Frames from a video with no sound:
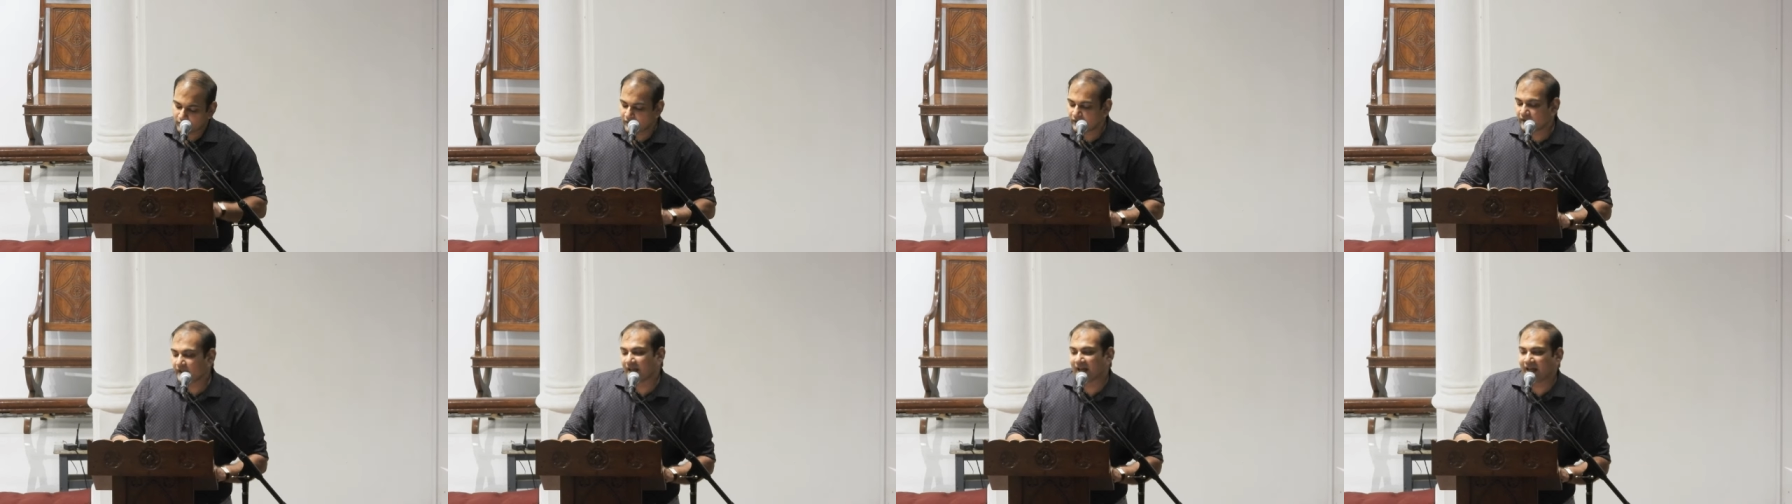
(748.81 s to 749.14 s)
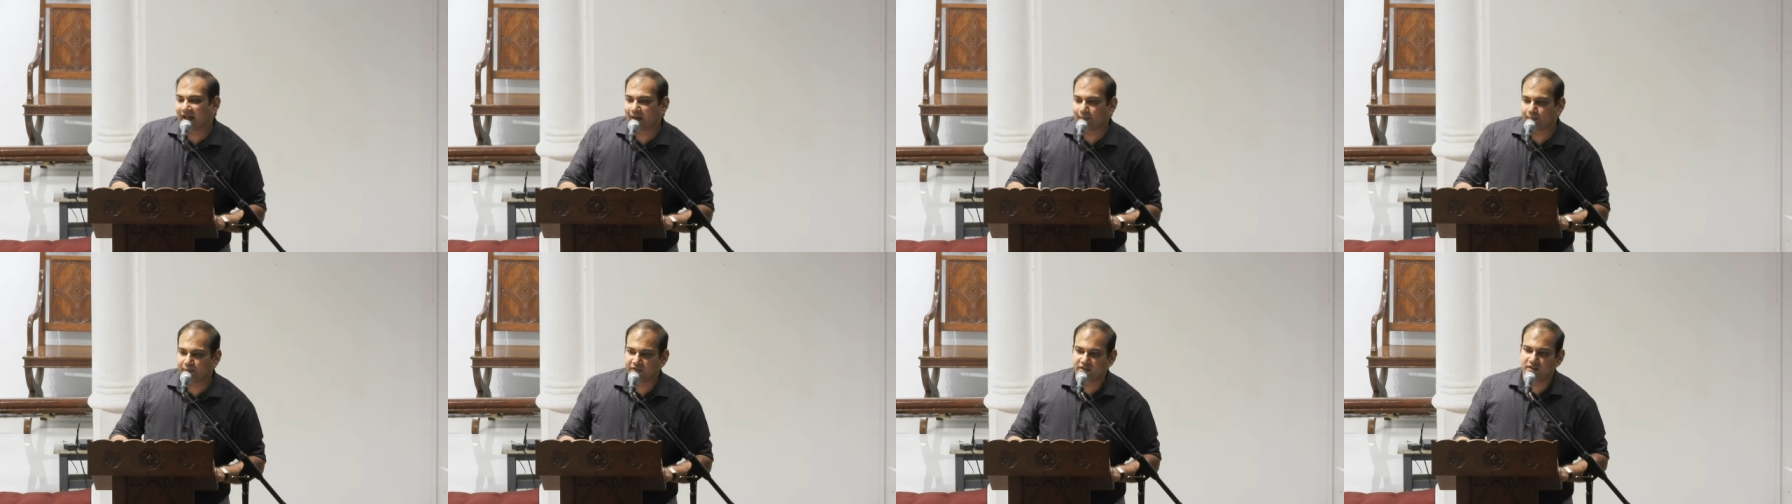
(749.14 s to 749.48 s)
what
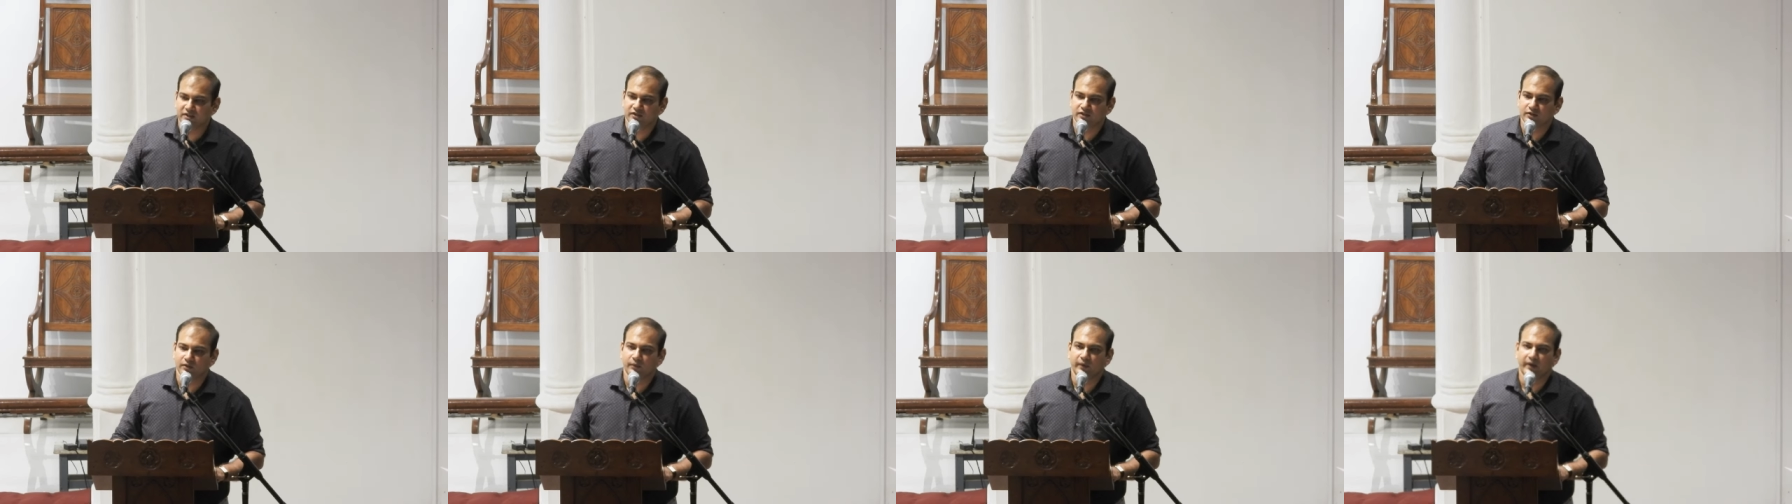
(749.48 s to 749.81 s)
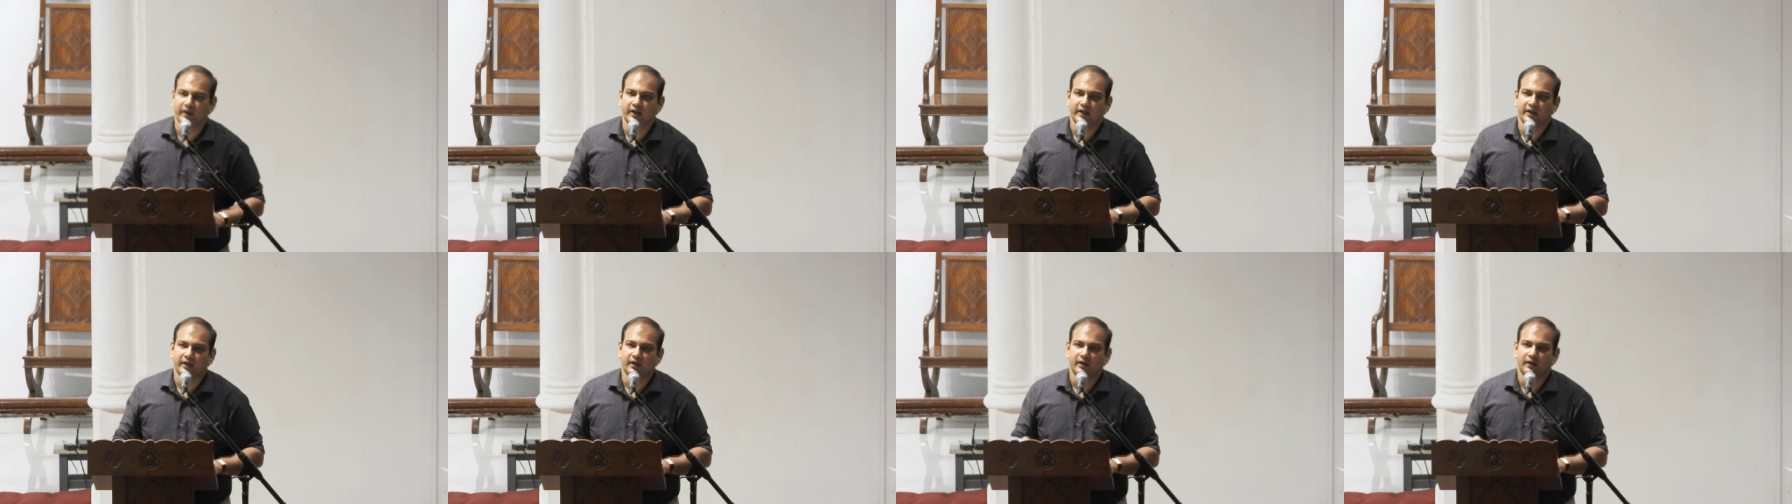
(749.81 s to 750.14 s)
happens
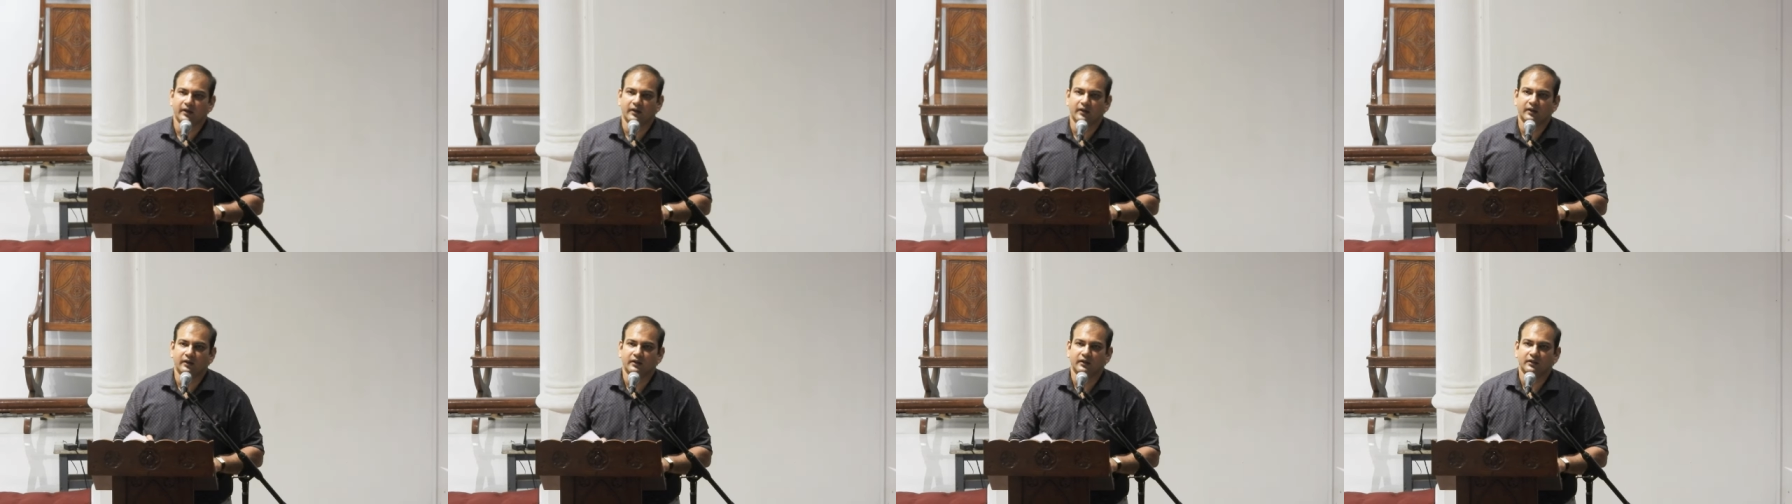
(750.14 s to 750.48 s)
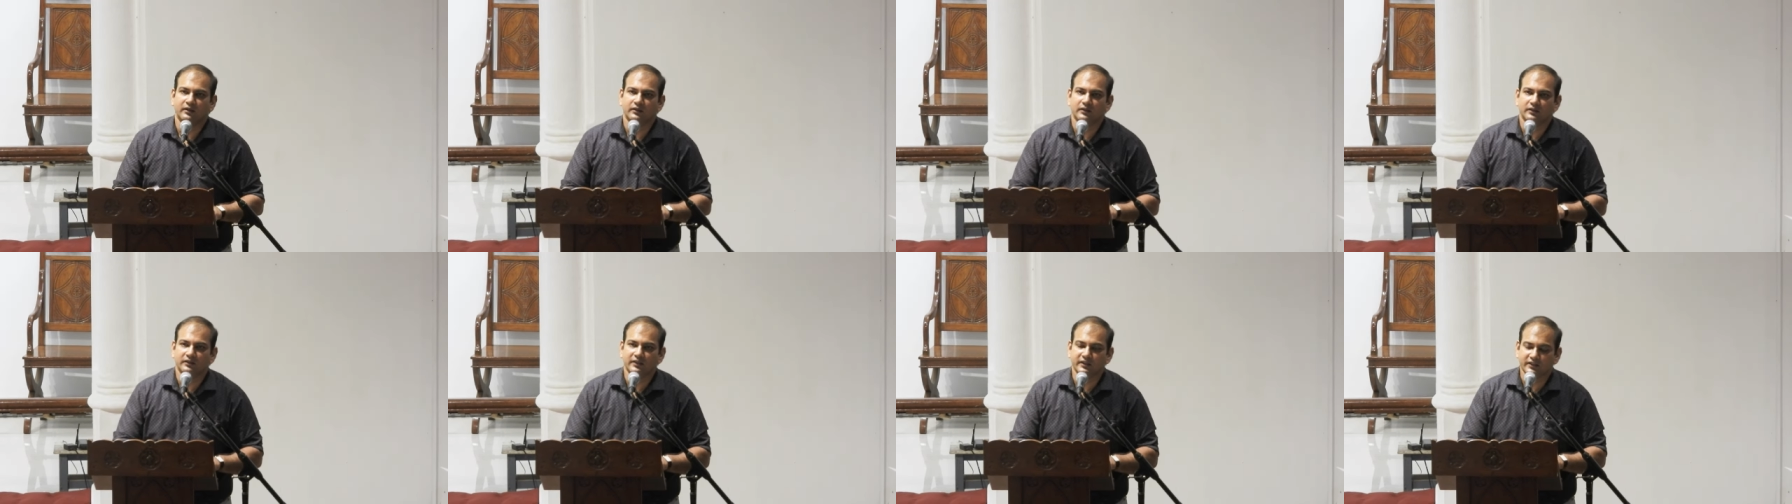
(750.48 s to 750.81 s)
when uh,